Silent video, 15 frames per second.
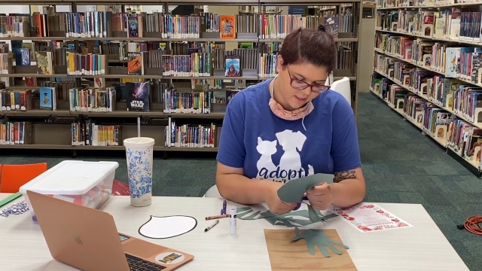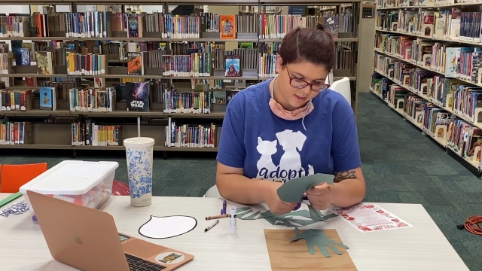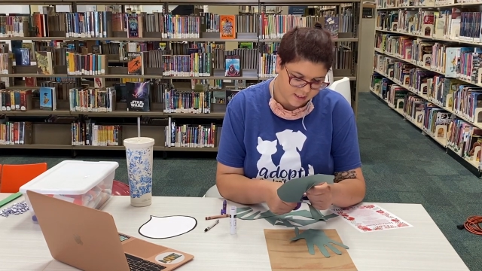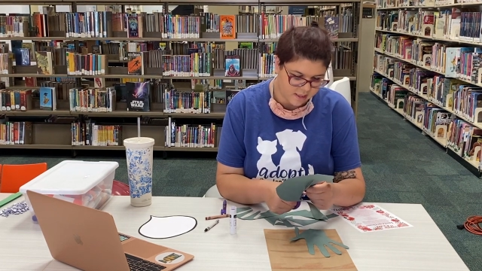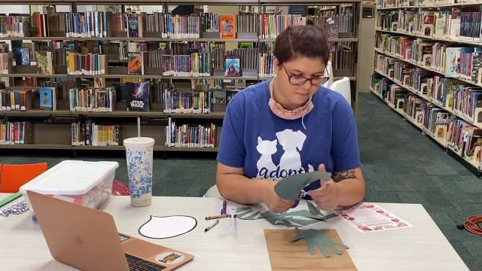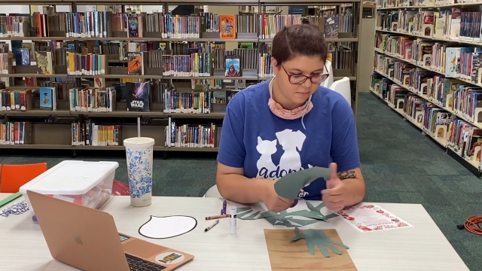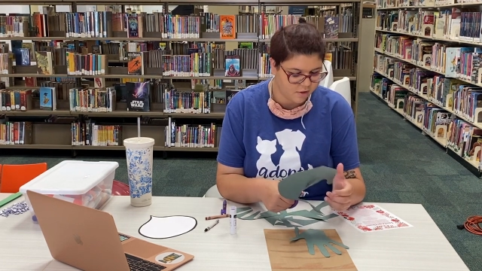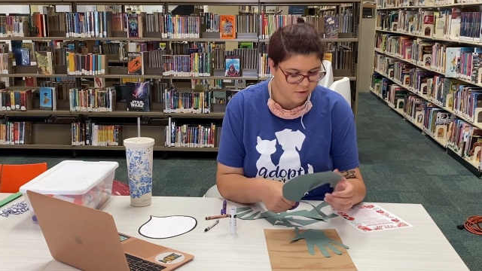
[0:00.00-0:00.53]
out
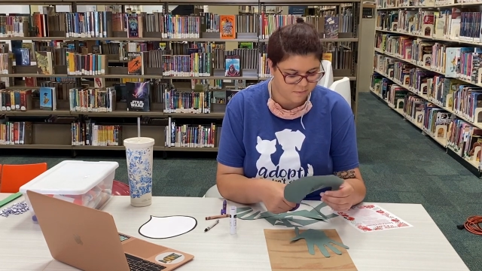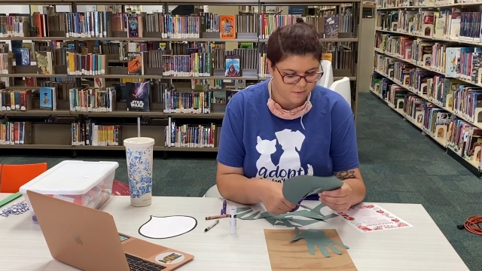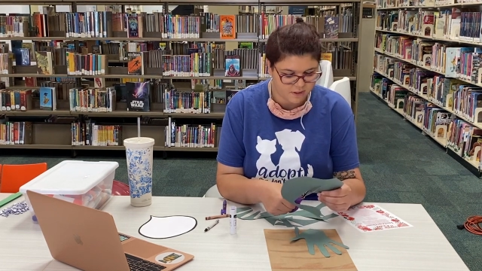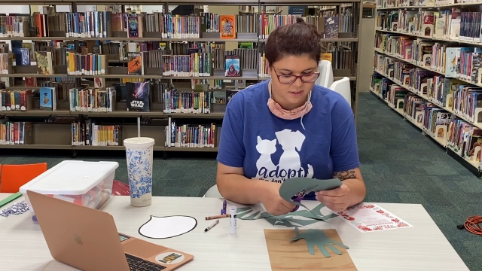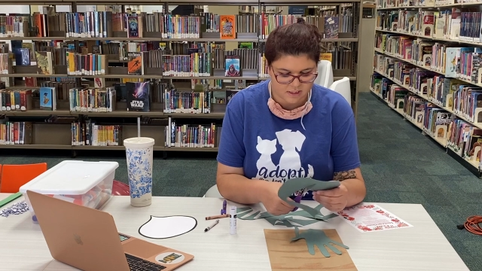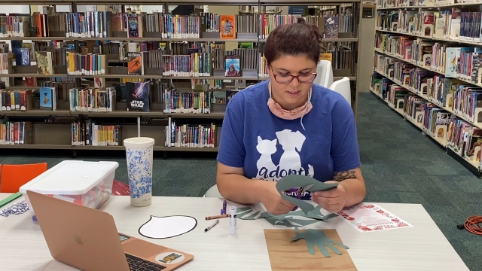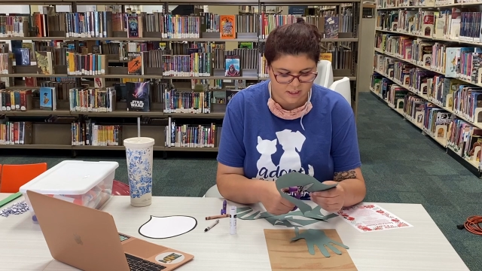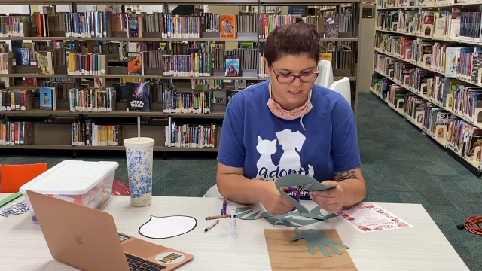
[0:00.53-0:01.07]
that
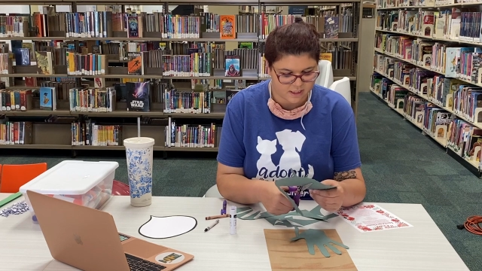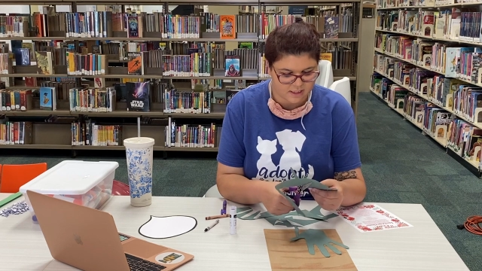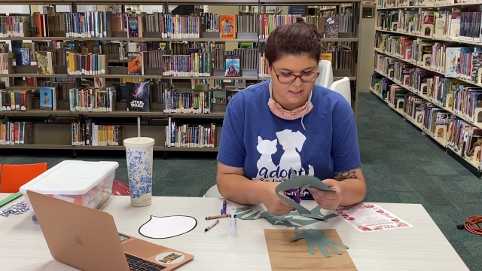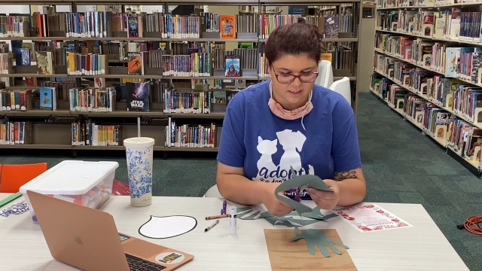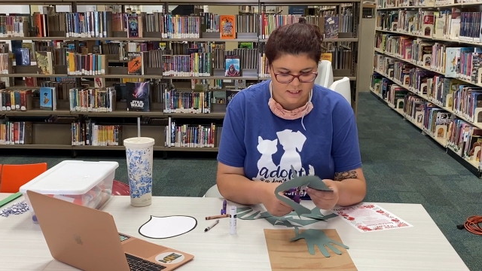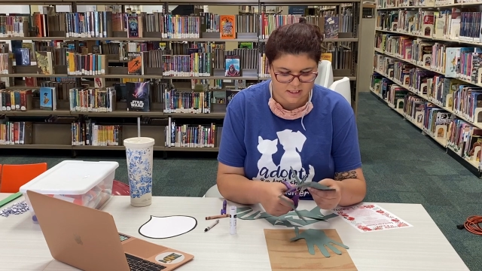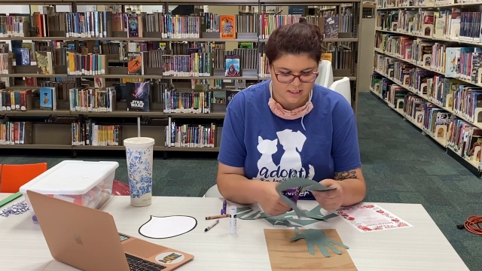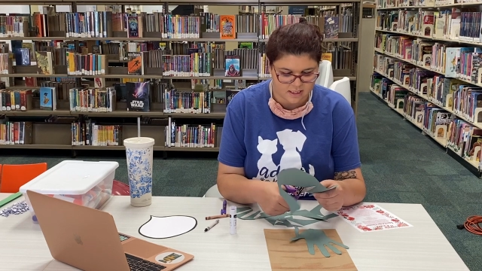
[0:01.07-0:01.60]
perfect, and like I
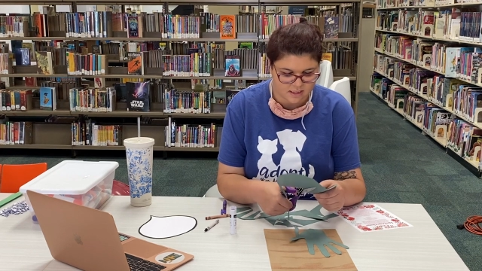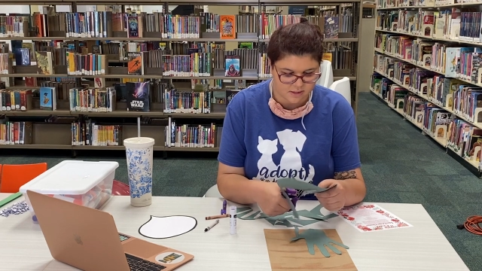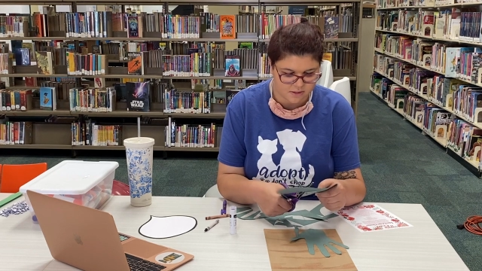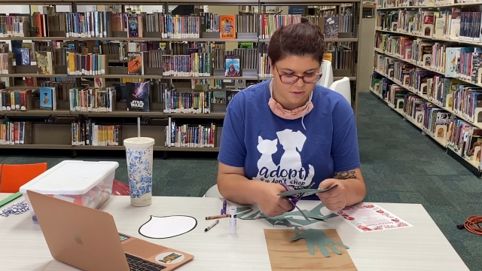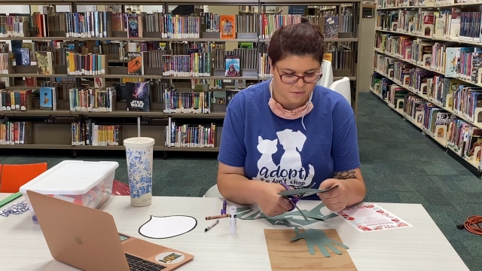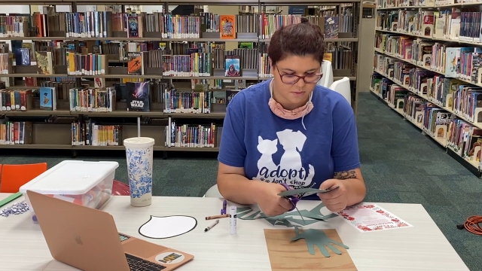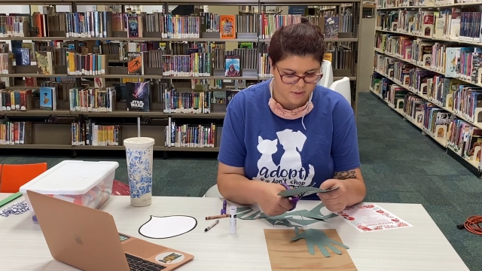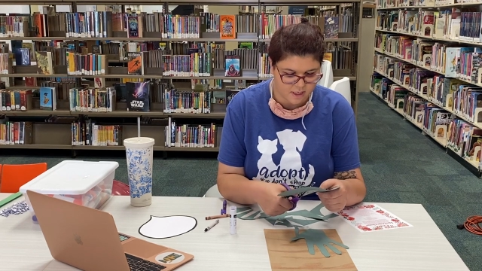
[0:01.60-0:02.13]
said, that
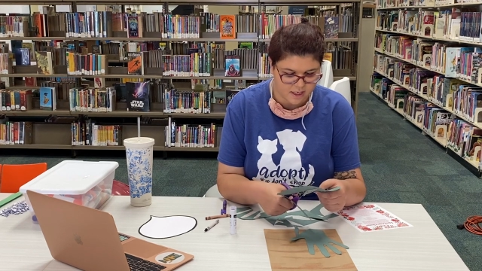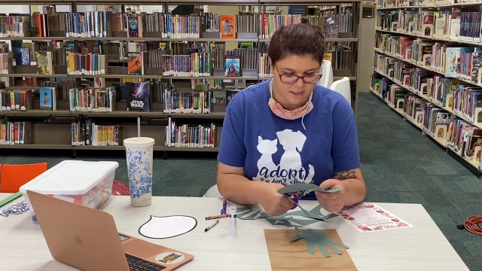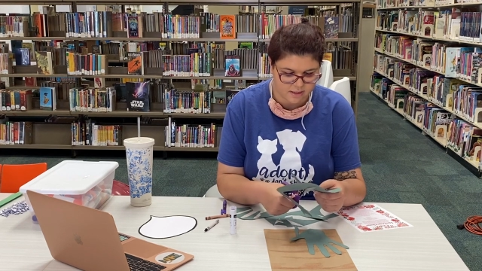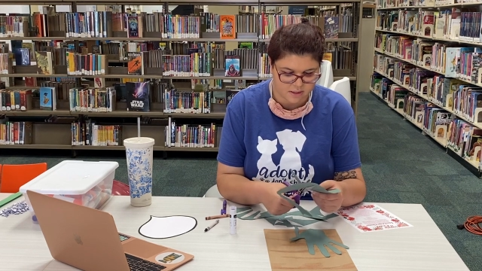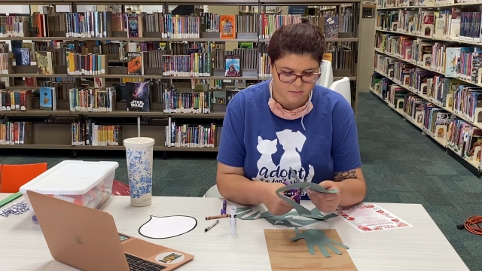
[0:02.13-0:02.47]
is okay.